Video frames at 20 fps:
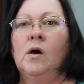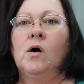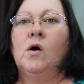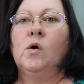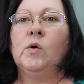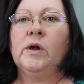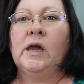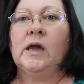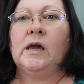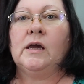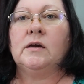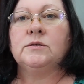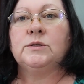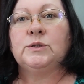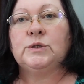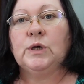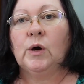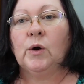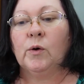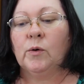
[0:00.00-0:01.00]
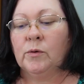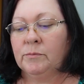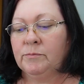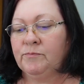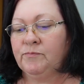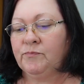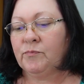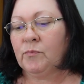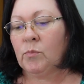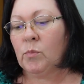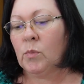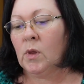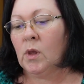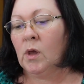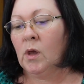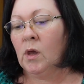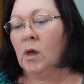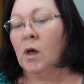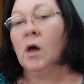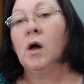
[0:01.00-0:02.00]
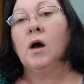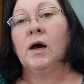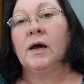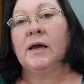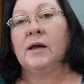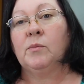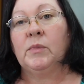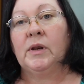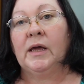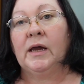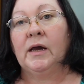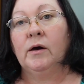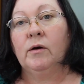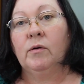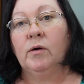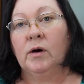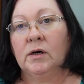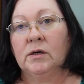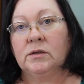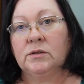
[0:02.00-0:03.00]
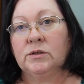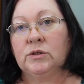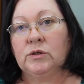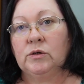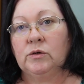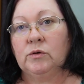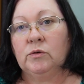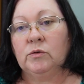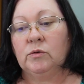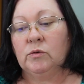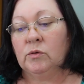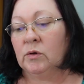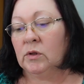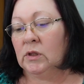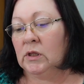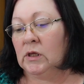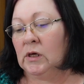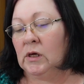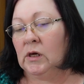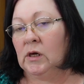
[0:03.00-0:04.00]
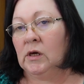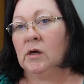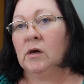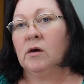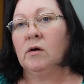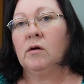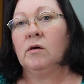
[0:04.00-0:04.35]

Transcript: Okay, so I am now onto the